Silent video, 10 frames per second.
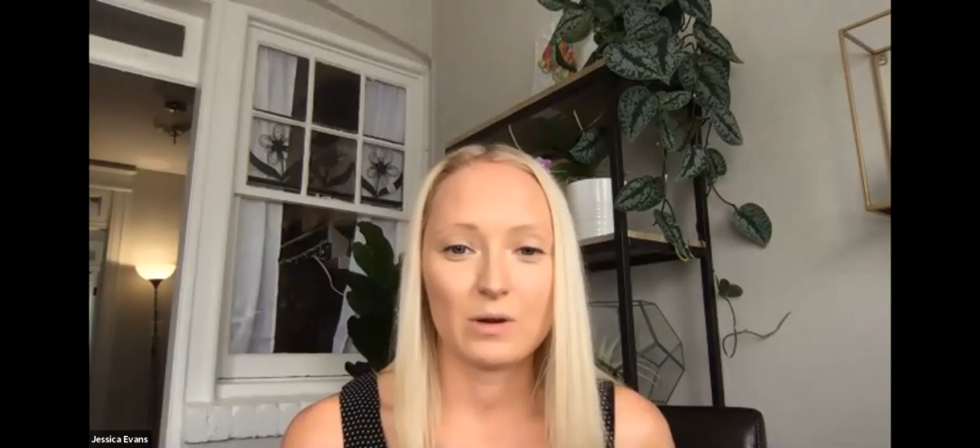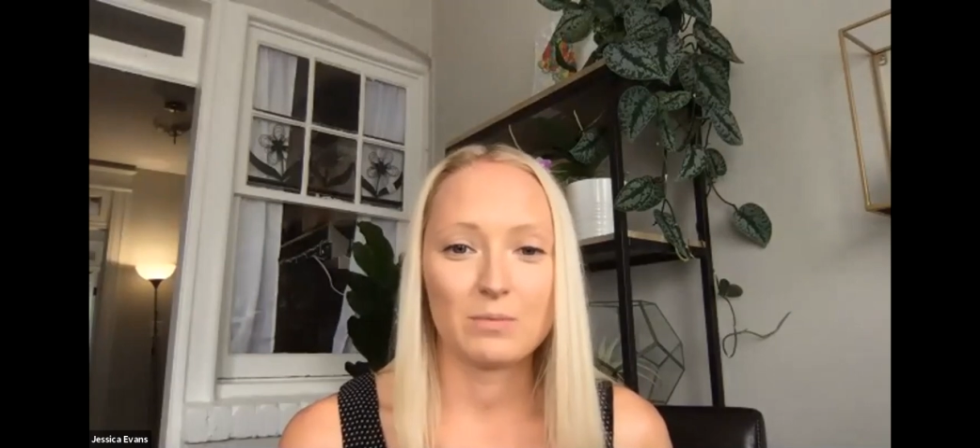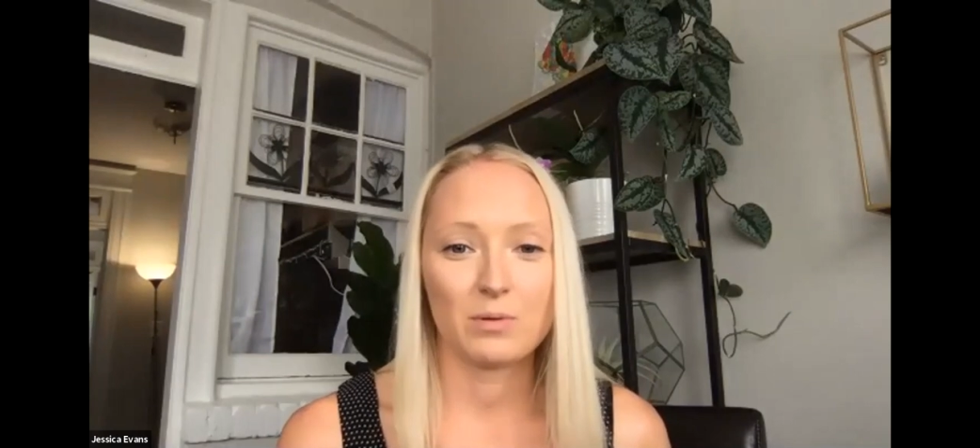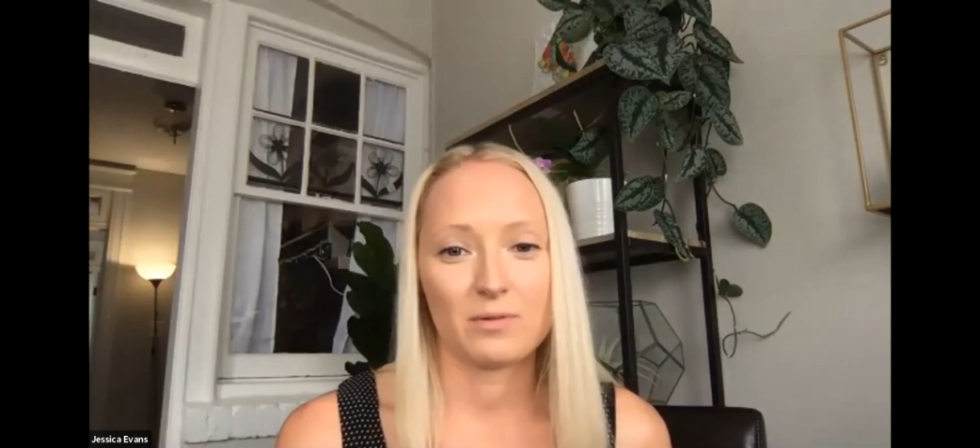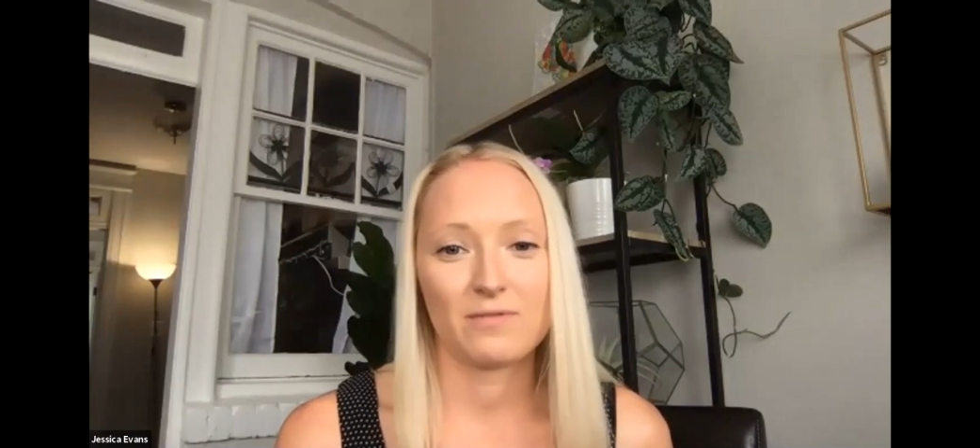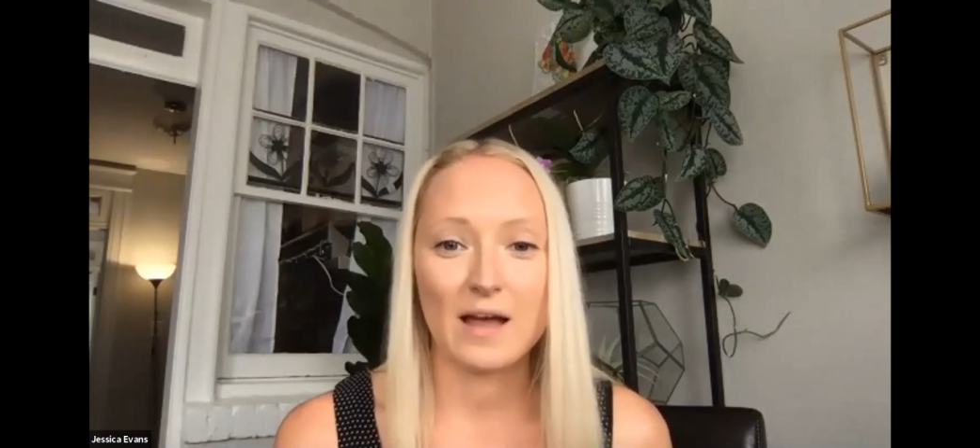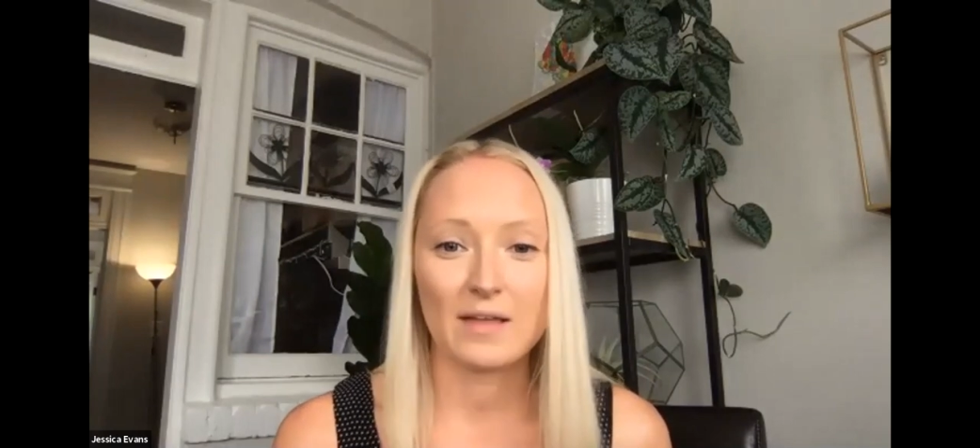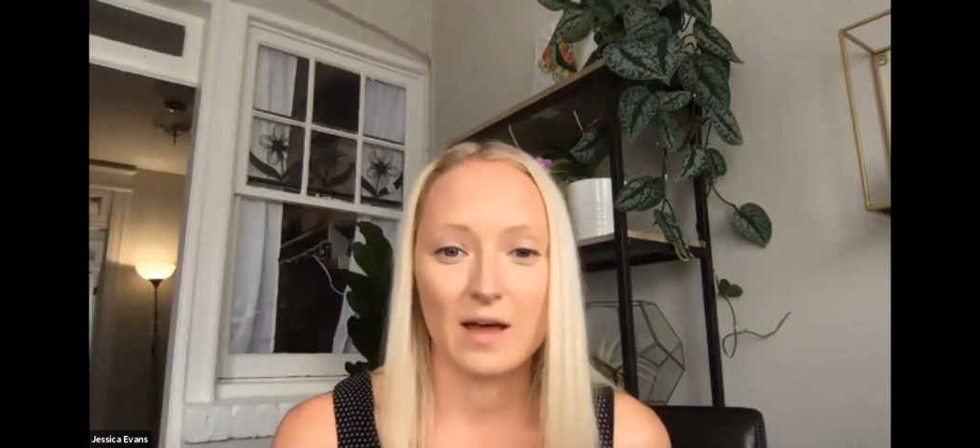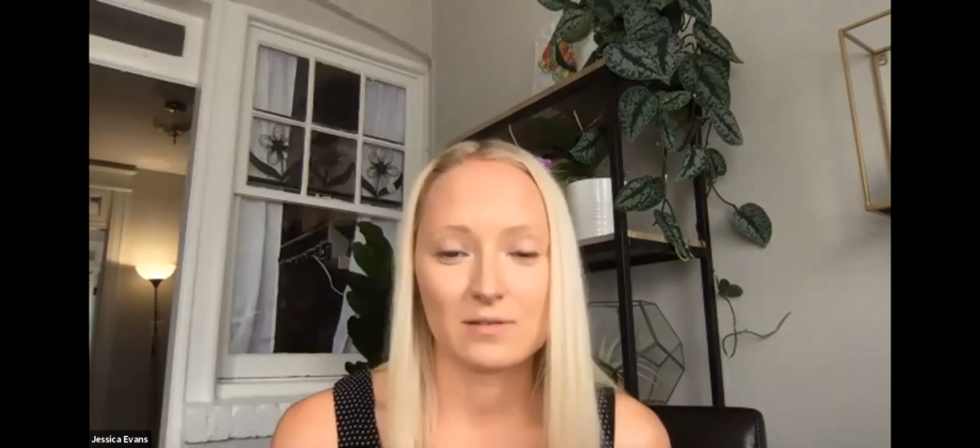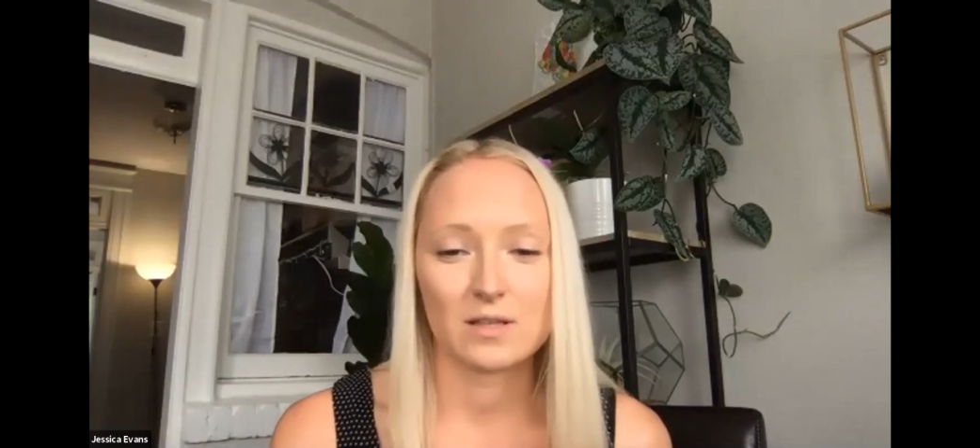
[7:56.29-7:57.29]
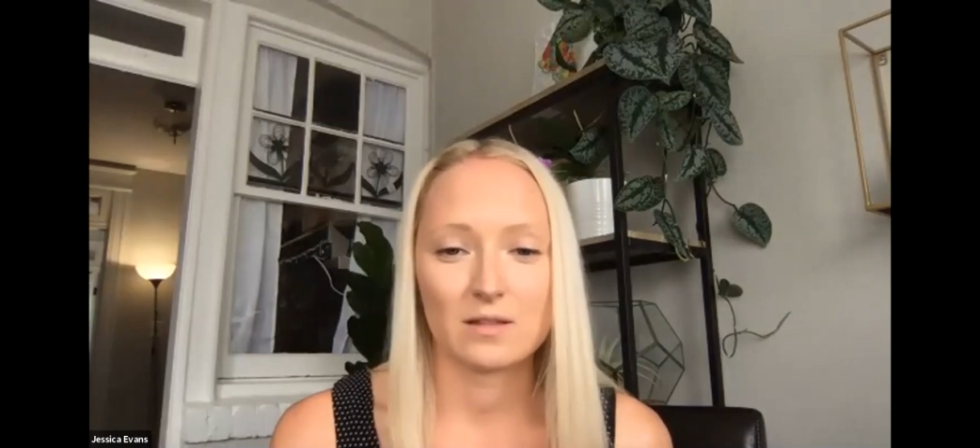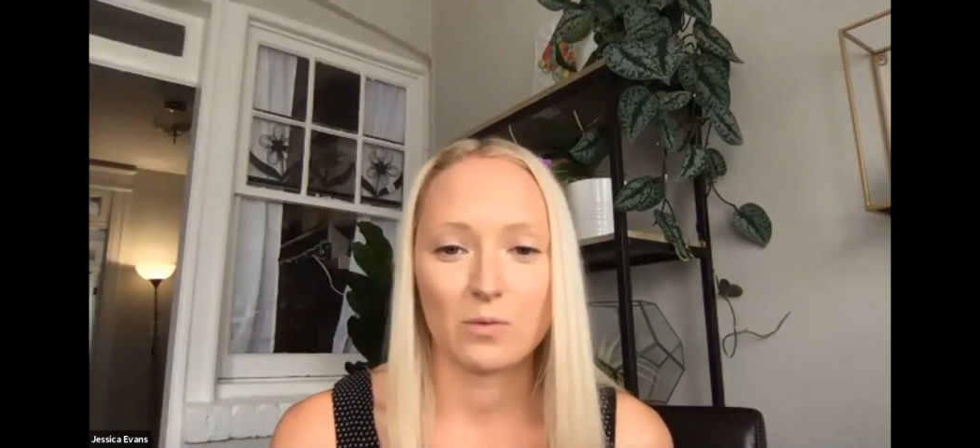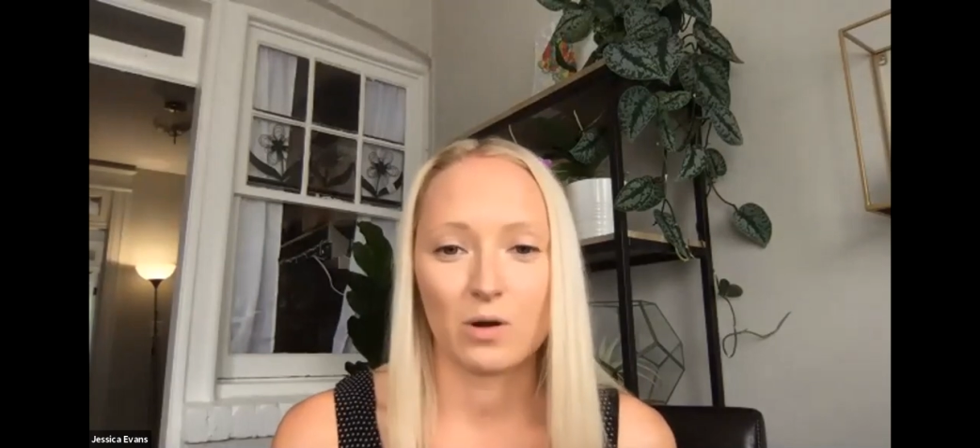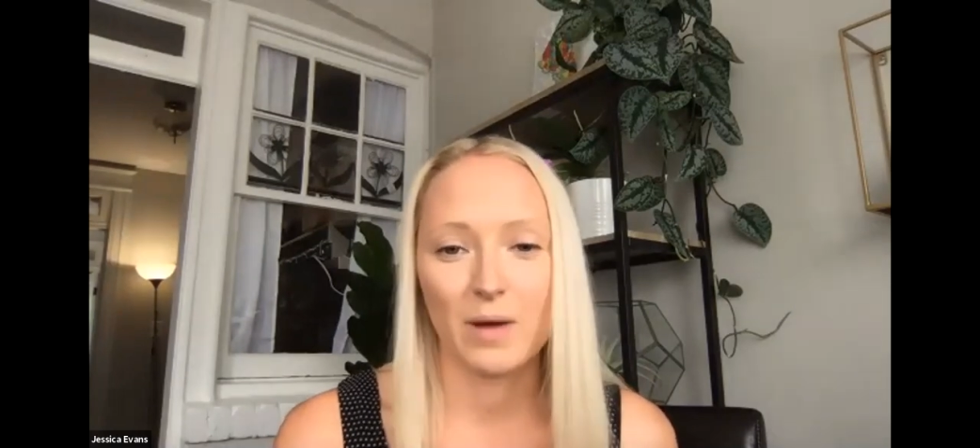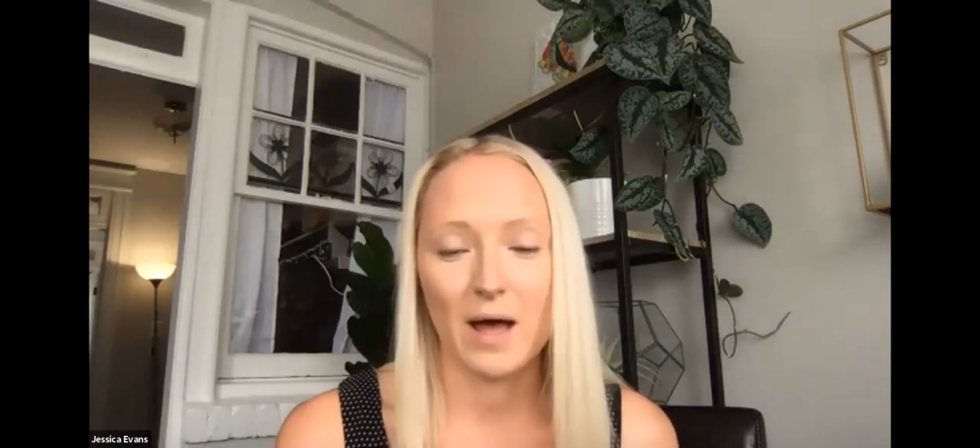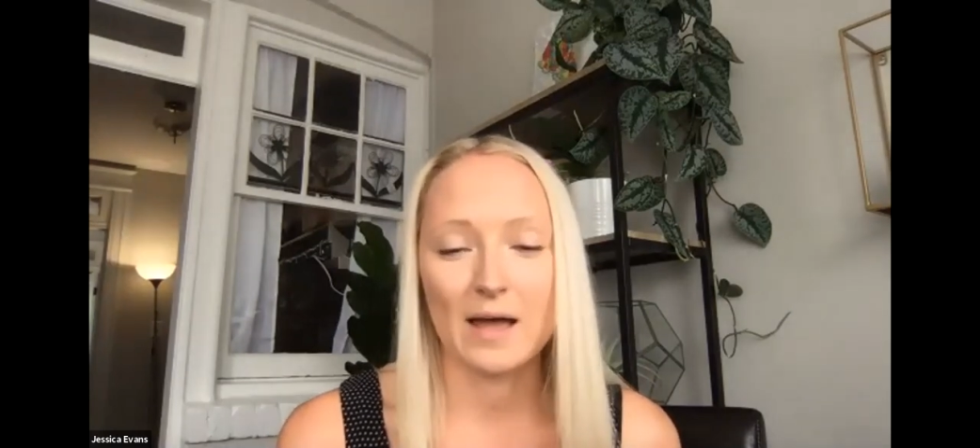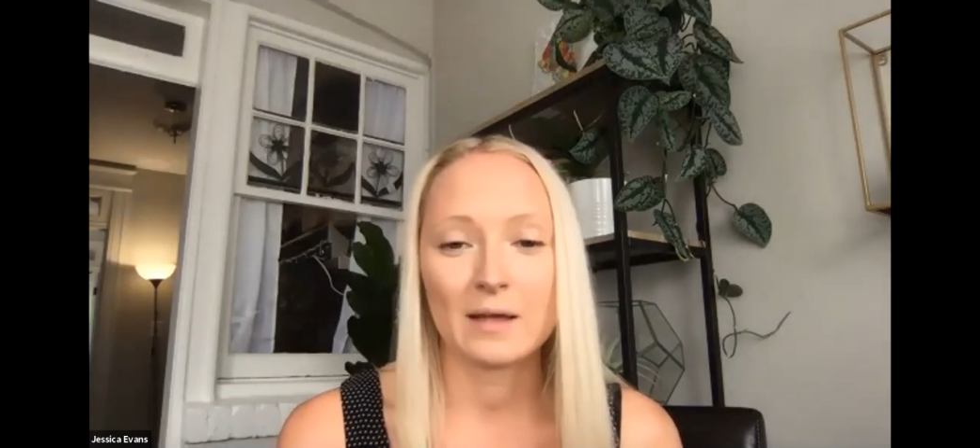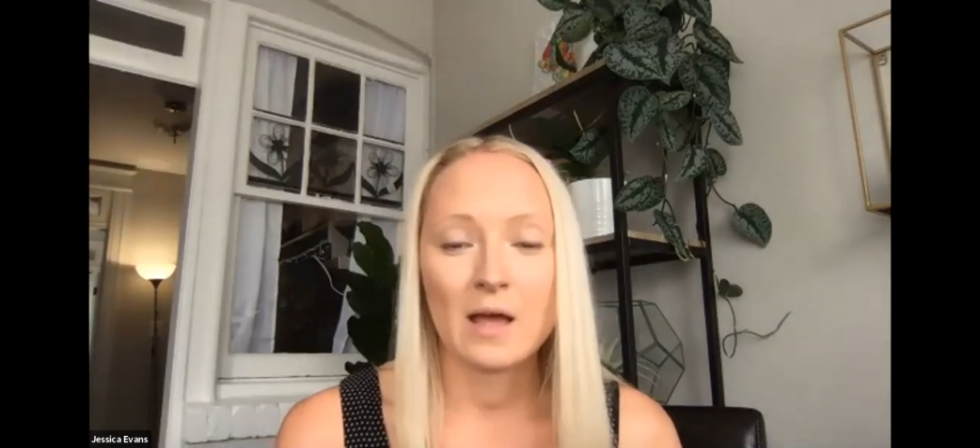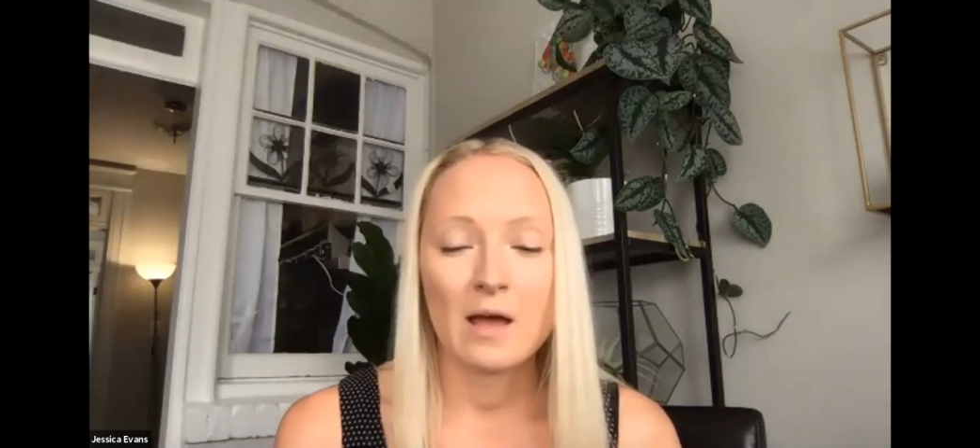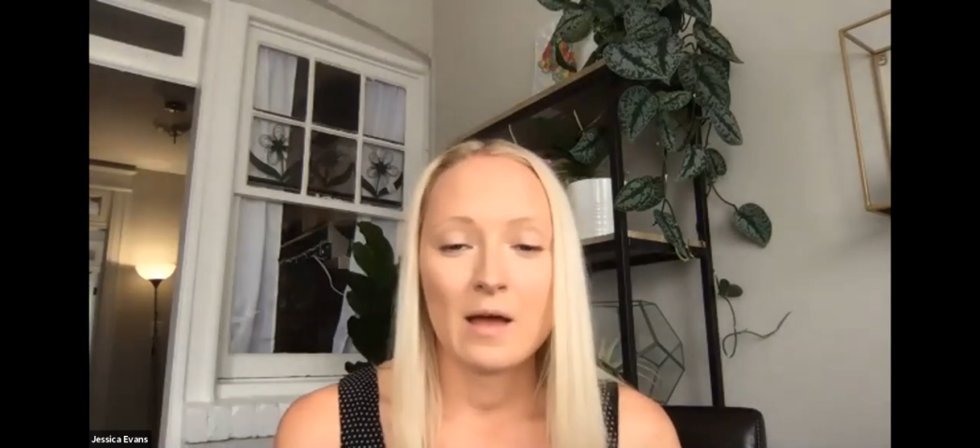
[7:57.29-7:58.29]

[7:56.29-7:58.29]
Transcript: they're going to be able to find the house that they want to buy.